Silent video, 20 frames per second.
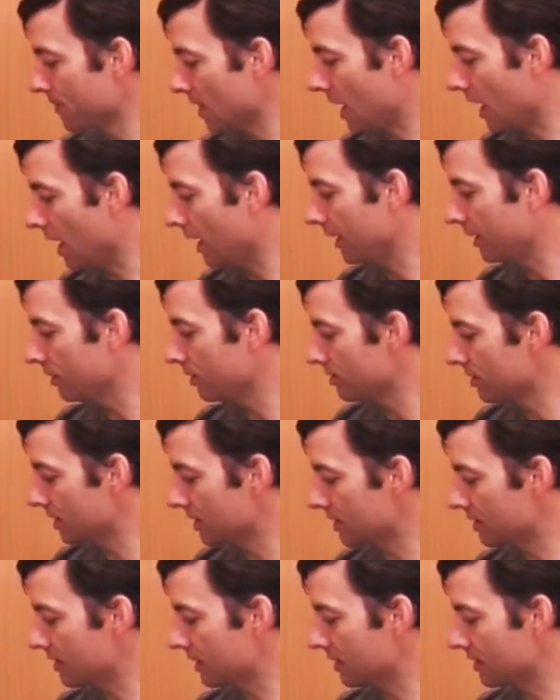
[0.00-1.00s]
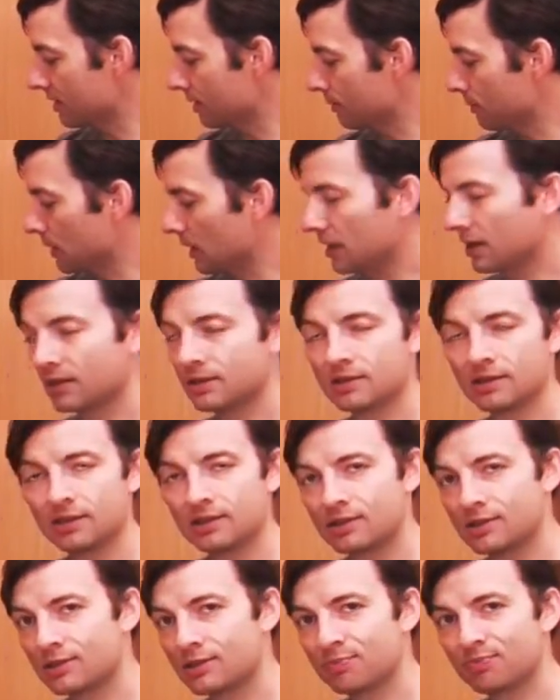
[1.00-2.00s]
I use this system because
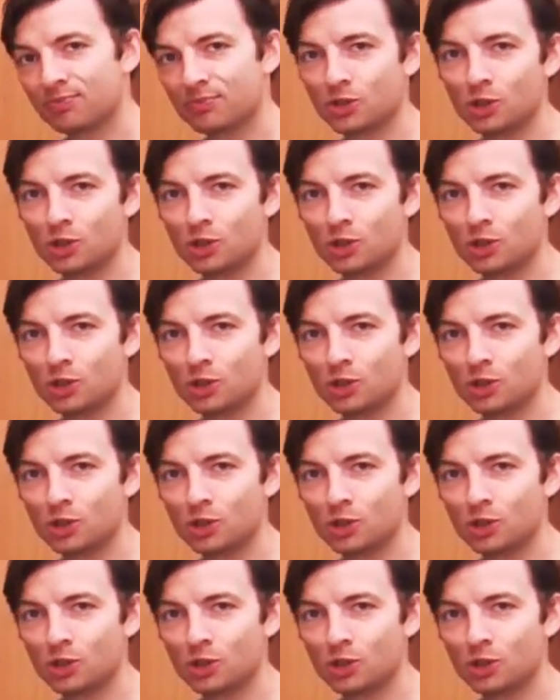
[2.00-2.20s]
it's